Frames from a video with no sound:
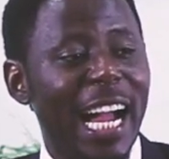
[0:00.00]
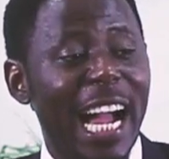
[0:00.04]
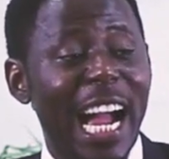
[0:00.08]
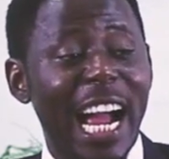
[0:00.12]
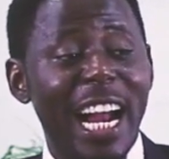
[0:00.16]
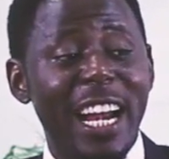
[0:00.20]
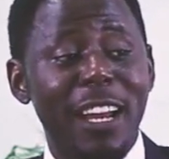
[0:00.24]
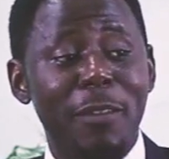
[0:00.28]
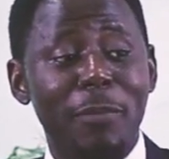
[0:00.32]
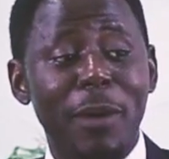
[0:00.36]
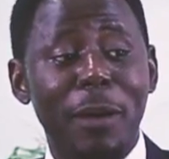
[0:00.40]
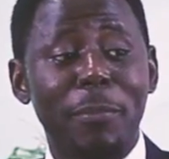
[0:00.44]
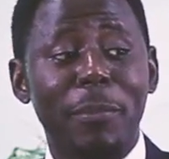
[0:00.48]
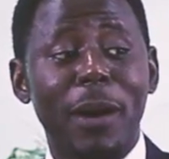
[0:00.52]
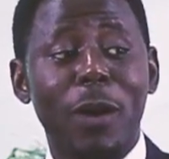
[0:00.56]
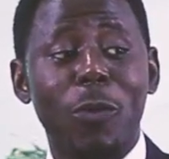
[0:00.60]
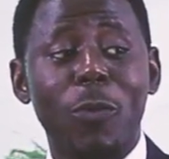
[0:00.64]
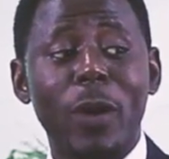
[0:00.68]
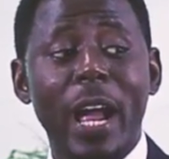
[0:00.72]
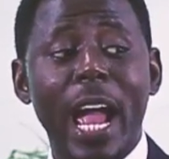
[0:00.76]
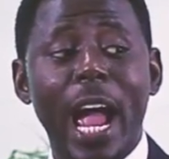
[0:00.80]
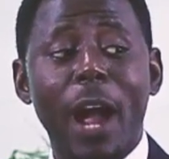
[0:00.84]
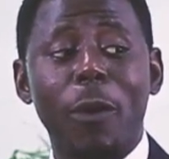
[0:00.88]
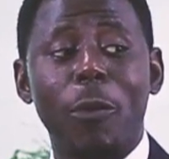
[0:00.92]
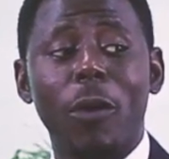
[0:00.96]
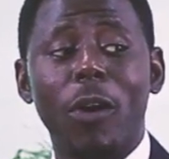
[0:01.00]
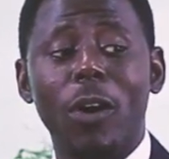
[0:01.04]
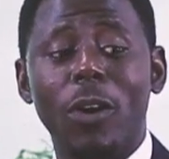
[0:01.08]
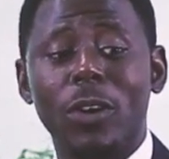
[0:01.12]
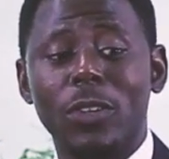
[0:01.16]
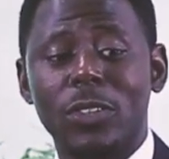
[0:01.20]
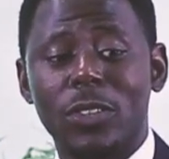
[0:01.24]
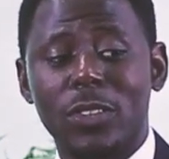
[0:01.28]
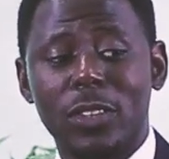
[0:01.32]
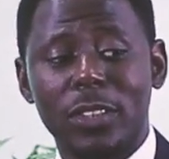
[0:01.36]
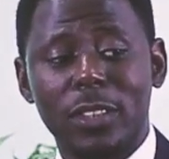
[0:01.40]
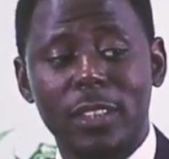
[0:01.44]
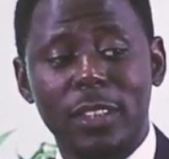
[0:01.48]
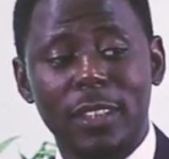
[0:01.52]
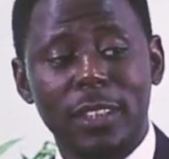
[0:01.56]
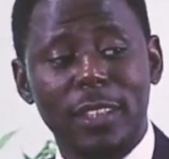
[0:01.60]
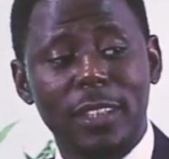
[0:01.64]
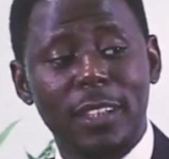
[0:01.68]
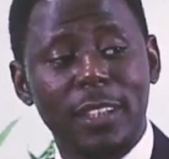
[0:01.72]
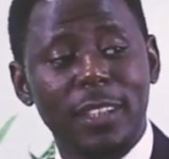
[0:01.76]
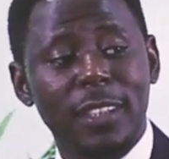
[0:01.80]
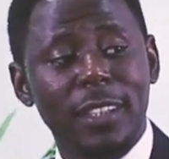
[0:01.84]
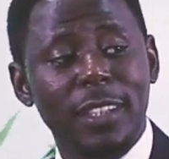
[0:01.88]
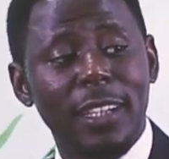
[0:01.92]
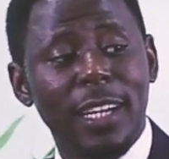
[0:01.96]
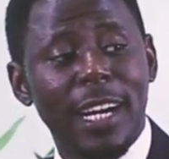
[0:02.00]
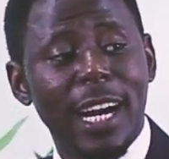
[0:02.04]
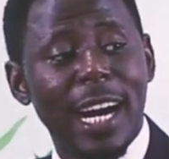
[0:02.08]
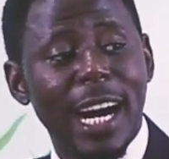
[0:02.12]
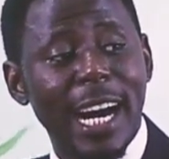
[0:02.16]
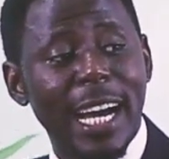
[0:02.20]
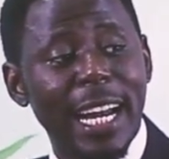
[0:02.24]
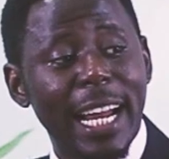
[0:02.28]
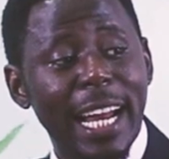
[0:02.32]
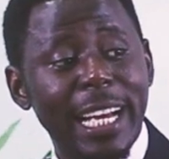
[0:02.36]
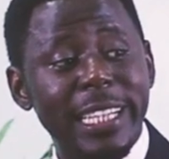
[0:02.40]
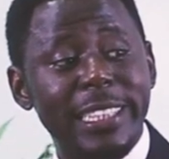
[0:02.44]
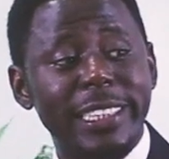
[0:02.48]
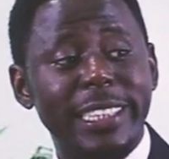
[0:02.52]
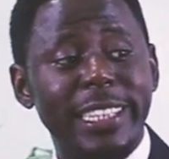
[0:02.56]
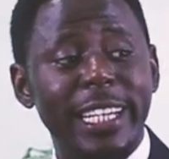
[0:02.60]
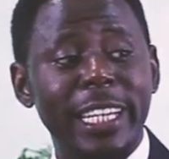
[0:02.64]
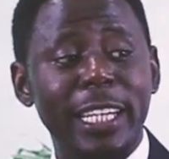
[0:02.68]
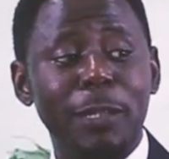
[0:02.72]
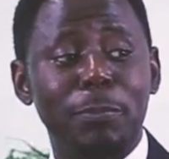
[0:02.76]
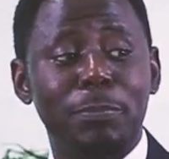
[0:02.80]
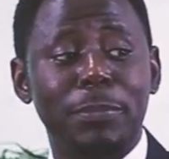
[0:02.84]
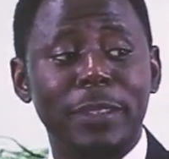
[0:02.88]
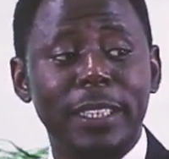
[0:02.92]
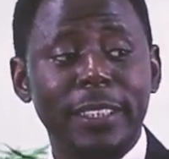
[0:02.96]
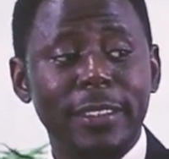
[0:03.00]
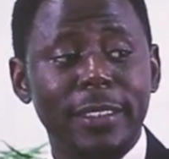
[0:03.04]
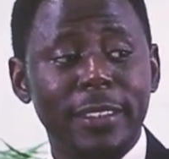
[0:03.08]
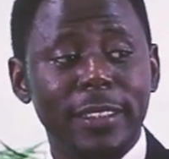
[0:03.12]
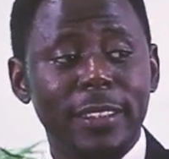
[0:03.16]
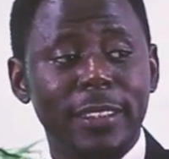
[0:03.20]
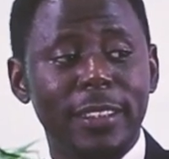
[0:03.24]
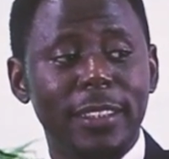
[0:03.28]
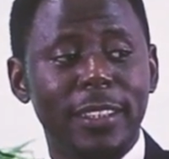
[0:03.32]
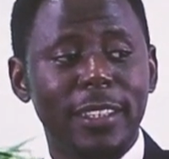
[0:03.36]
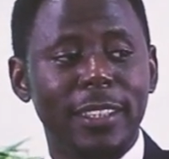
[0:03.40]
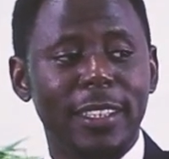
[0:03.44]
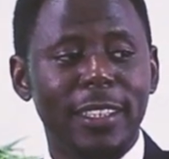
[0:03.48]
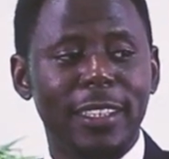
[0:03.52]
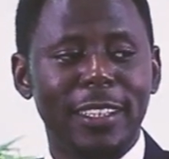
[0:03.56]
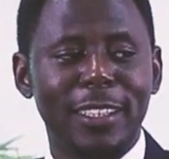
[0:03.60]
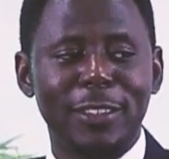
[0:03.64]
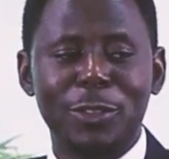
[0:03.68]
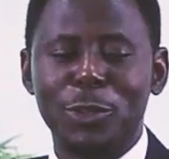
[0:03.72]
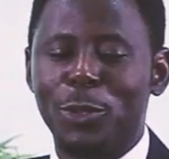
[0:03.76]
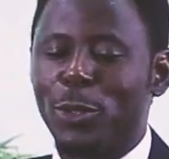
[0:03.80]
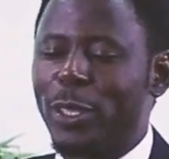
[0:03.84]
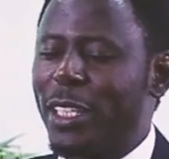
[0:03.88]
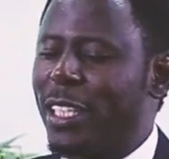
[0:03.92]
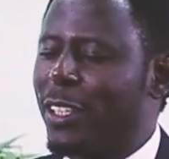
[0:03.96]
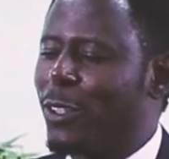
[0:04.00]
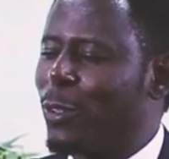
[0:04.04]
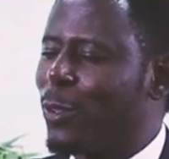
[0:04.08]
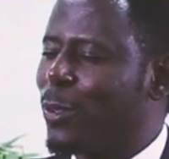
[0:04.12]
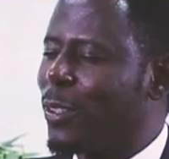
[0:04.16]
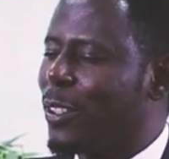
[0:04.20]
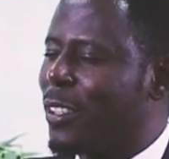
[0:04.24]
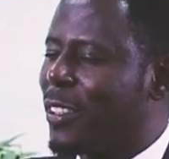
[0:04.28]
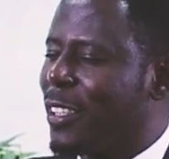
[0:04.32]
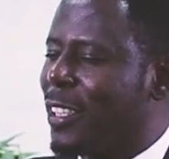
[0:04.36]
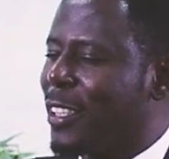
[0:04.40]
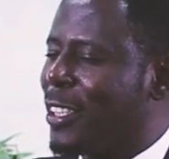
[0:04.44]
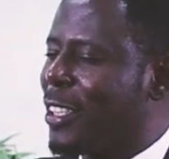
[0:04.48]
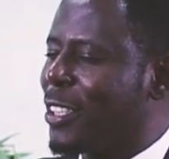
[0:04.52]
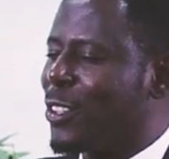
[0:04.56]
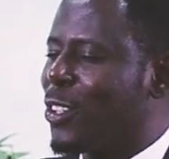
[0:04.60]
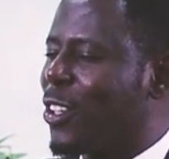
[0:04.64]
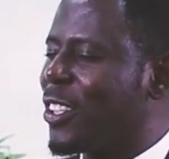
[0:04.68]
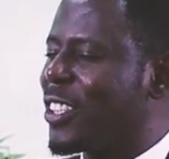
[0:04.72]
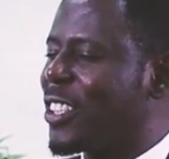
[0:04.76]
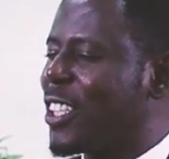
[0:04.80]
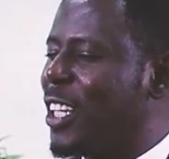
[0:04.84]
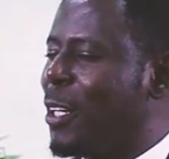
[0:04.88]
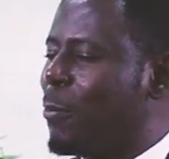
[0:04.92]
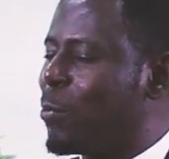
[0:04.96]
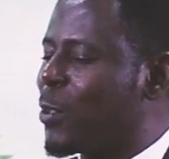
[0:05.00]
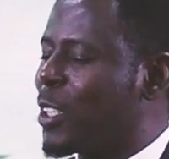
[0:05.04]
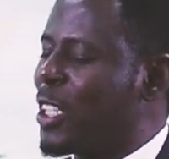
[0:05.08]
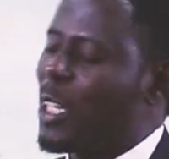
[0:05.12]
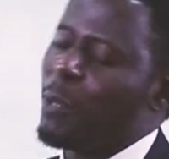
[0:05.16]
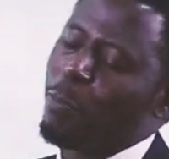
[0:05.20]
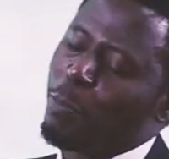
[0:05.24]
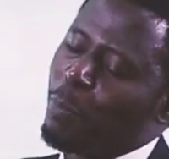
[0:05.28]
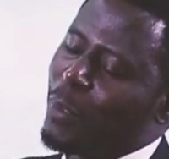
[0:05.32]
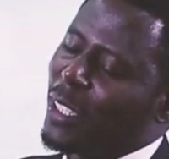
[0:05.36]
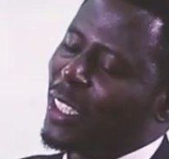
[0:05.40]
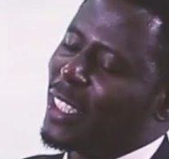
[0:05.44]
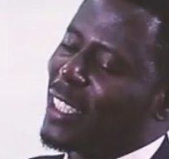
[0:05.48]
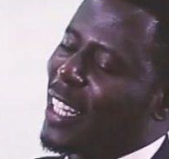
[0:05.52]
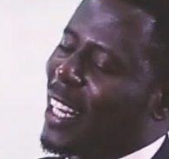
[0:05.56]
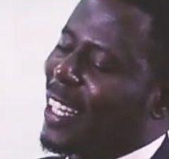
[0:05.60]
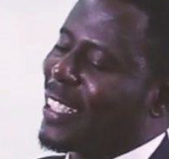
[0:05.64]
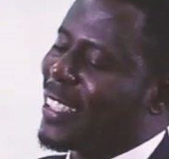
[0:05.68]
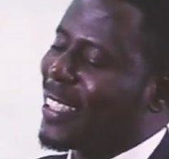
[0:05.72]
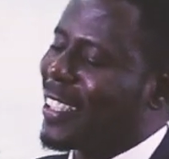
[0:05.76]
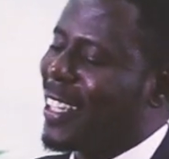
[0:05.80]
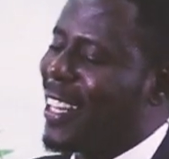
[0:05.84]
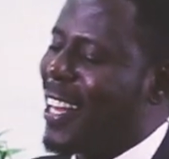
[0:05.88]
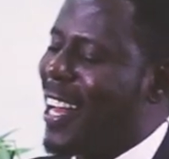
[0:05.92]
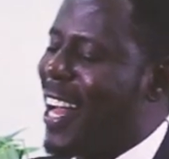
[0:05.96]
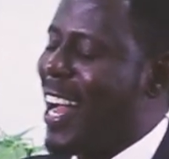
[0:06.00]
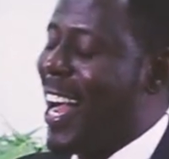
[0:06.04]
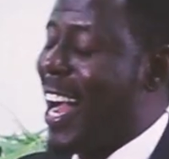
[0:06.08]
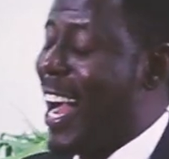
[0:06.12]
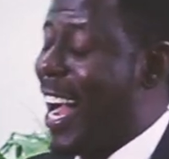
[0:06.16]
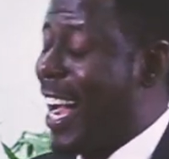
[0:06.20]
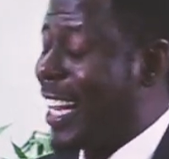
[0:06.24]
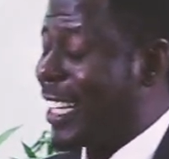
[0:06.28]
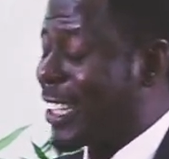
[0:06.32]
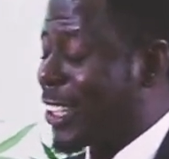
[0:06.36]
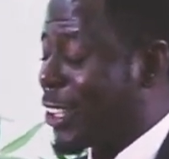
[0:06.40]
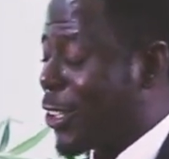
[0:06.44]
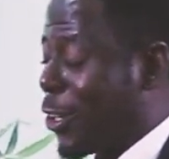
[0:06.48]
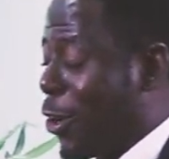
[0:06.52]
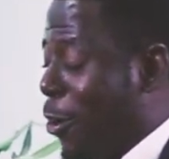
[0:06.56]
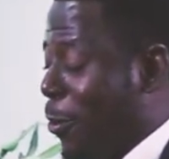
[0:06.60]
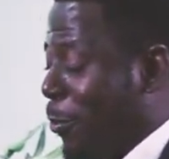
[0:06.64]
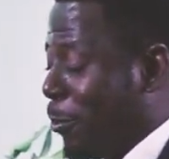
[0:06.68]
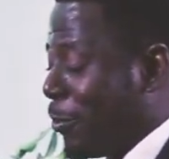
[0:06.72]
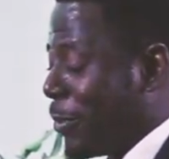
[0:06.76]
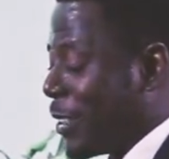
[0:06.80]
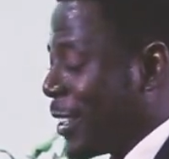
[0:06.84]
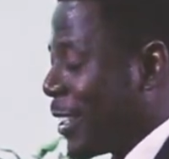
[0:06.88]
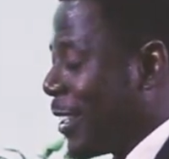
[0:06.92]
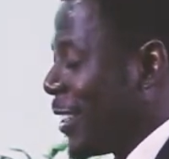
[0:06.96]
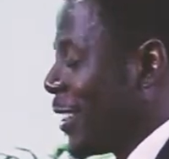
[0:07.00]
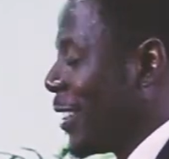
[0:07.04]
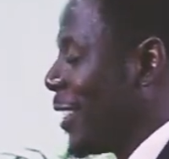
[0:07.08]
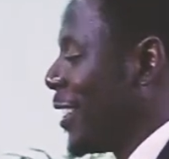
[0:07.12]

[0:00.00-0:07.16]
I remember where I was, and I slept. No, they don't. It's not sleep. Sleep means that I slumped.